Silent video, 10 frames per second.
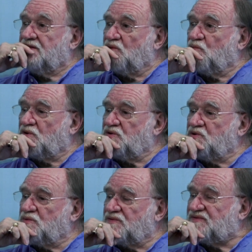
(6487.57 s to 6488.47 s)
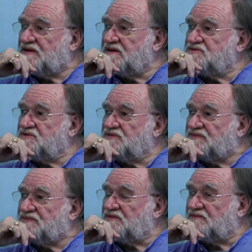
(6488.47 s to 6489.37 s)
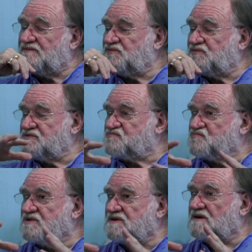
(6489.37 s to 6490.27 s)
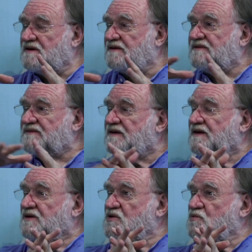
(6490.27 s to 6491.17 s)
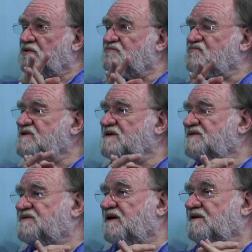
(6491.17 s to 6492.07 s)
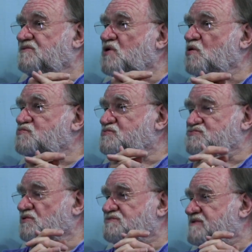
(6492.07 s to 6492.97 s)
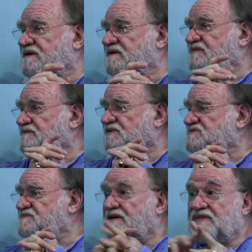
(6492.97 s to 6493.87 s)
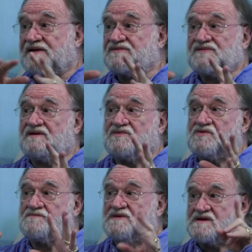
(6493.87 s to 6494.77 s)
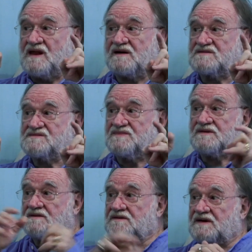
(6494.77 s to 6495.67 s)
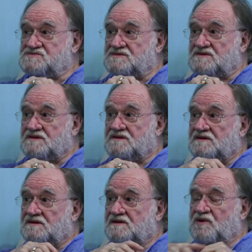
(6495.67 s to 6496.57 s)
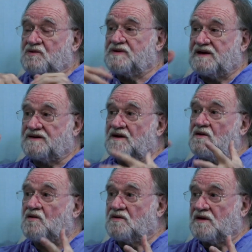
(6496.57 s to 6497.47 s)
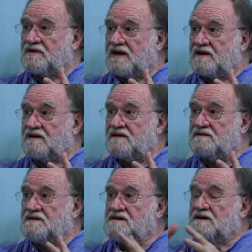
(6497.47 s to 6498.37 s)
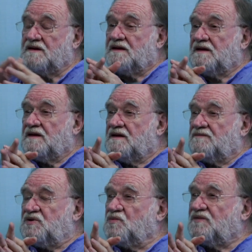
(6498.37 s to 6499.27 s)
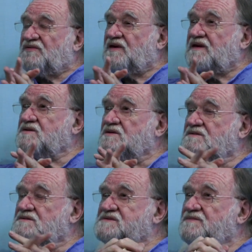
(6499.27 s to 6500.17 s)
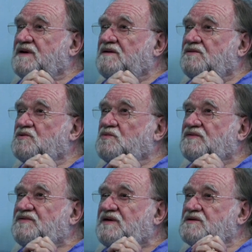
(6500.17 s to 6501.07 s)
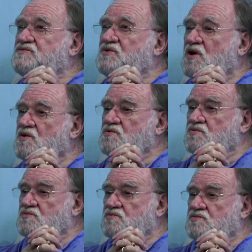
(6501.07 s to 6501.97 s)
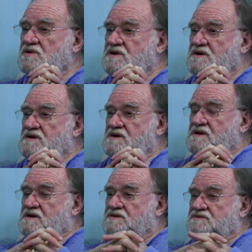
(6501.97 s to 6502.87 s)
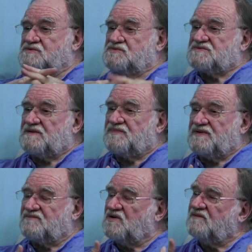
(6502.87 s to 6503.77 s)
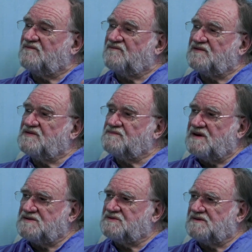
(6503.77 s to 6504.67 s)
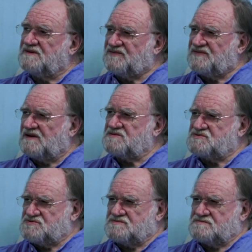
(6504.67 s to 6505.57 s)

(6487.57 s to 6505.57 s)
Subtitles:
But what you were saying to yourself, if you didn't realize, you weren't really saying no to John David, because by that time you a bit liked me, actually, and we were getting along okay. You were saying, somehow you were saying no to something very fundamental inside you.